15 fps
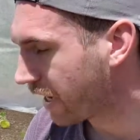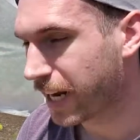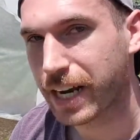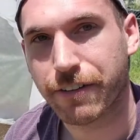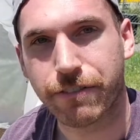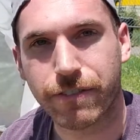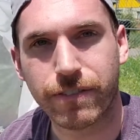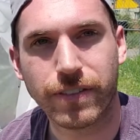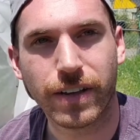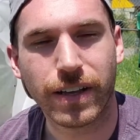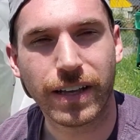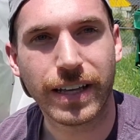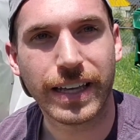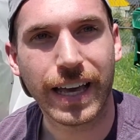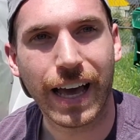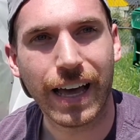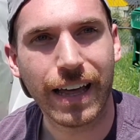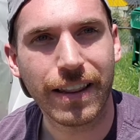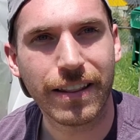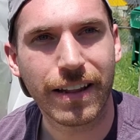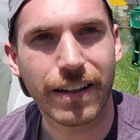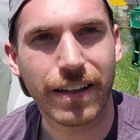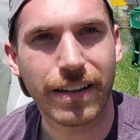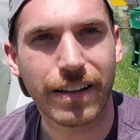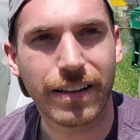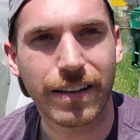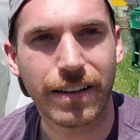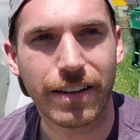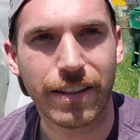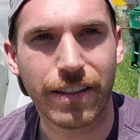of get
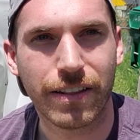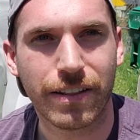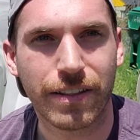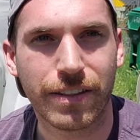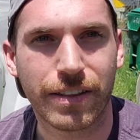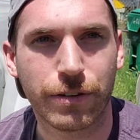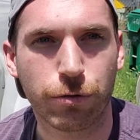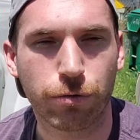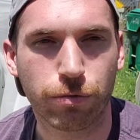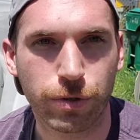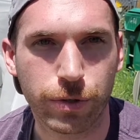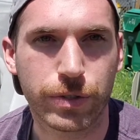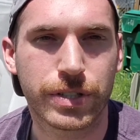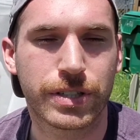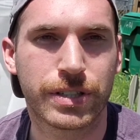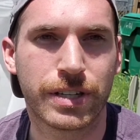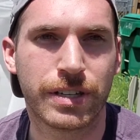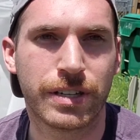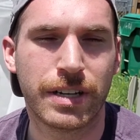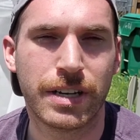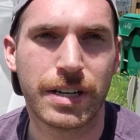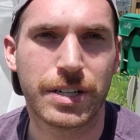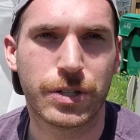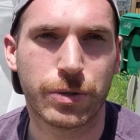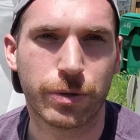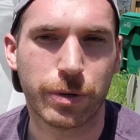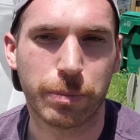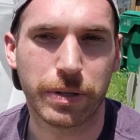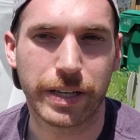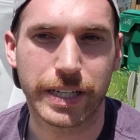the roots to
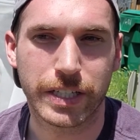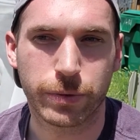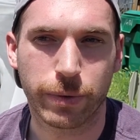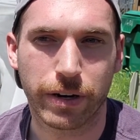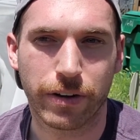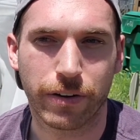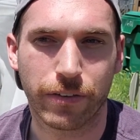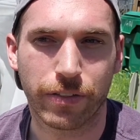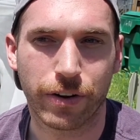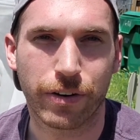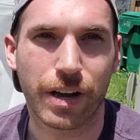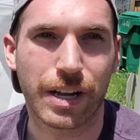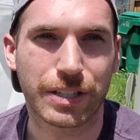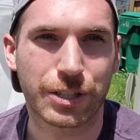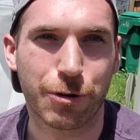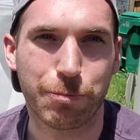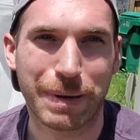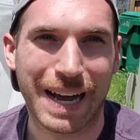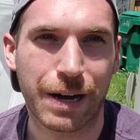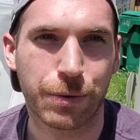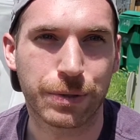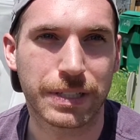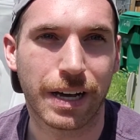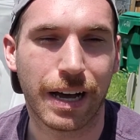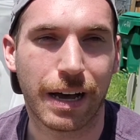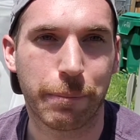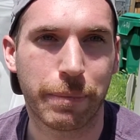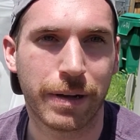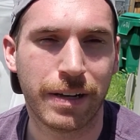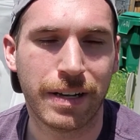a place where they're not so bound
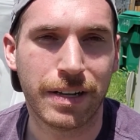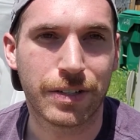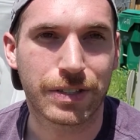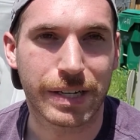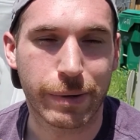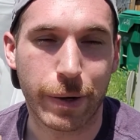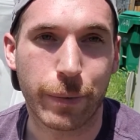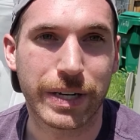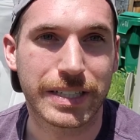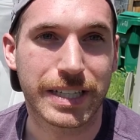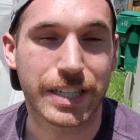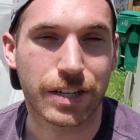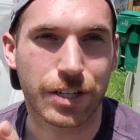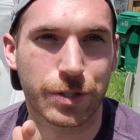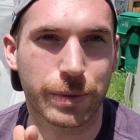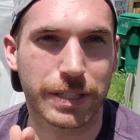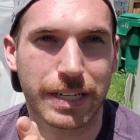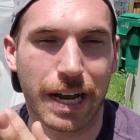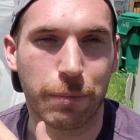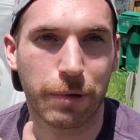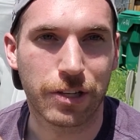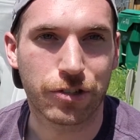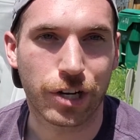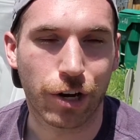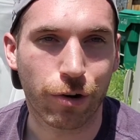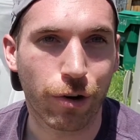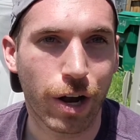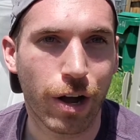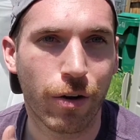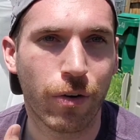up. So that way once they start to establish and
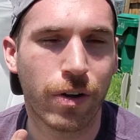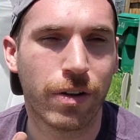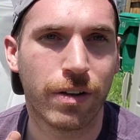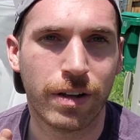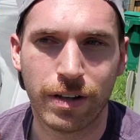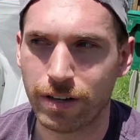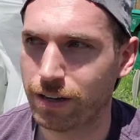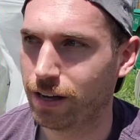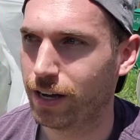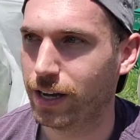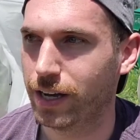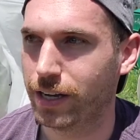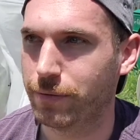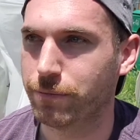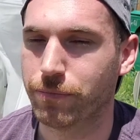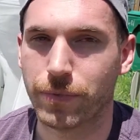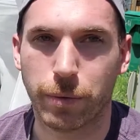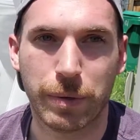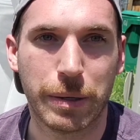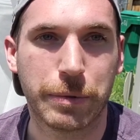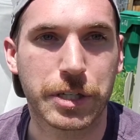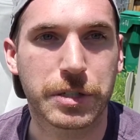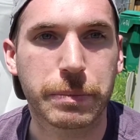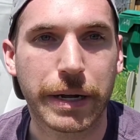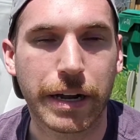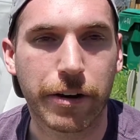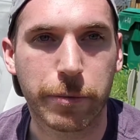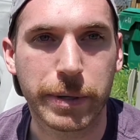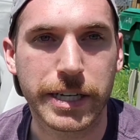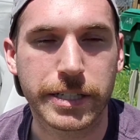grow, they'll be able to spread
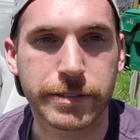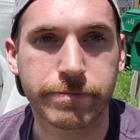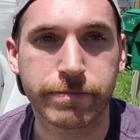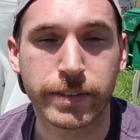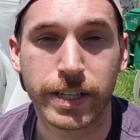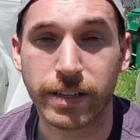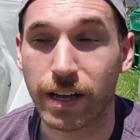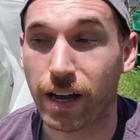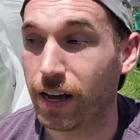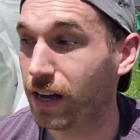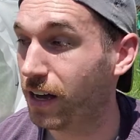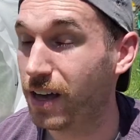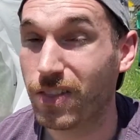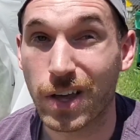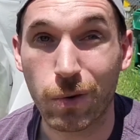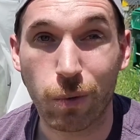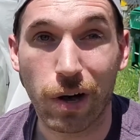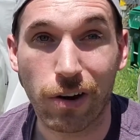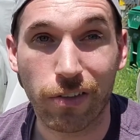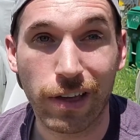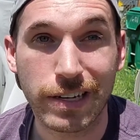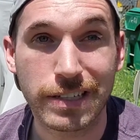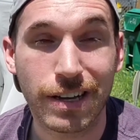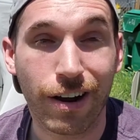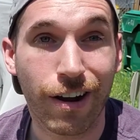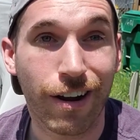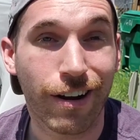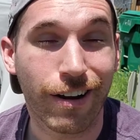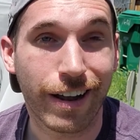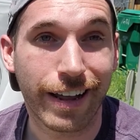out a bit. And then water that
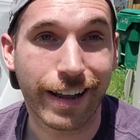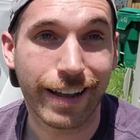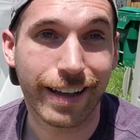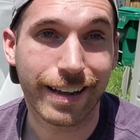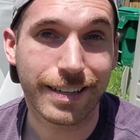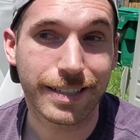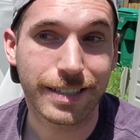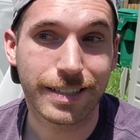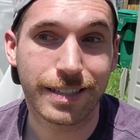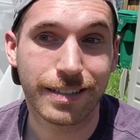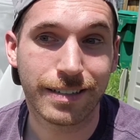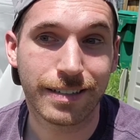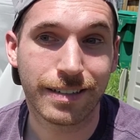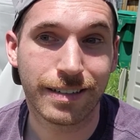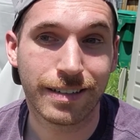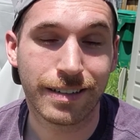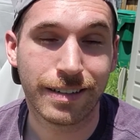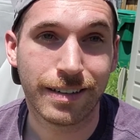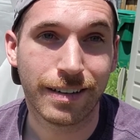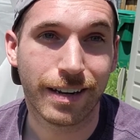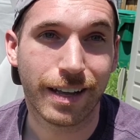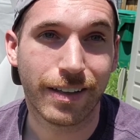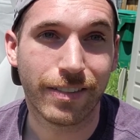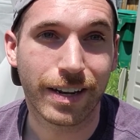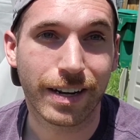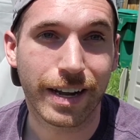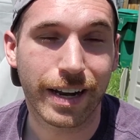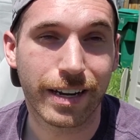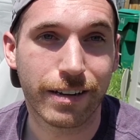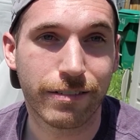sucker and then
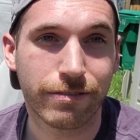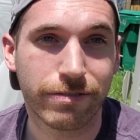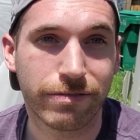kind of